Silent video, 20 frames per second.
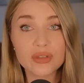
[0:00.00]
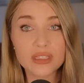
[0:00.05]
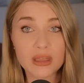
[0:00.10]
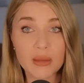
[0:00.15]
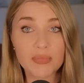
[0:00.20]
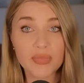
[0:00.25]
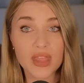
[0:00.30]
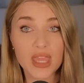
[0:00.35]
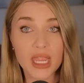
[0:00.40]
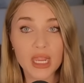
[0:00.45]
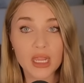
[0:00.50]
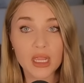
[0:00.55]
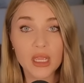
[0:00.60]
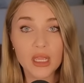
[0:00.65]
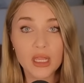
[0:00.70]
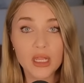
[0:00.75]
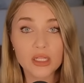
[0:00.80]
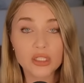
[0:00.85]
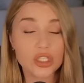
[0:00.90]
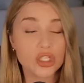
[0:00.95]
something
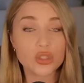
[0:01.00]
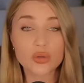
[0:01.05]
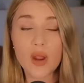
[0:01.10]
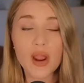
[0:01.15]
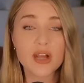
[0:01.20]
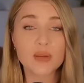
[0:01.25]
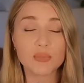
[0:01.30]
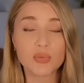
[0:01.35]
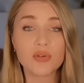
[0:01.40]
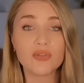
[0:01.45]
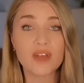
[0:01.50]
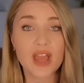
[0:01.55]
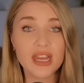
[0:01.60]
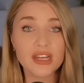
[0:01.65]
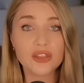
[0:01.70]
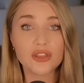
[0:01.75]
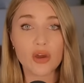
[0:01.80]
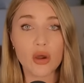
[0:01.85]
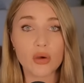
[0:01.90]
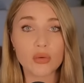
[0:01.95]
to try to
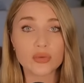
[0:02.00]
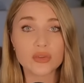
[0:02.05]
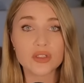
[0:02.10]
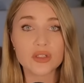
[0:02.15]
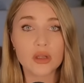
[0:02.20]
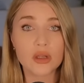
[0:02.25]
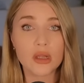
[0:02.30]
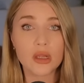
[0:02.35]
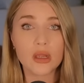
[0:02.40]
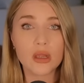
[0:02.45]
prevent those.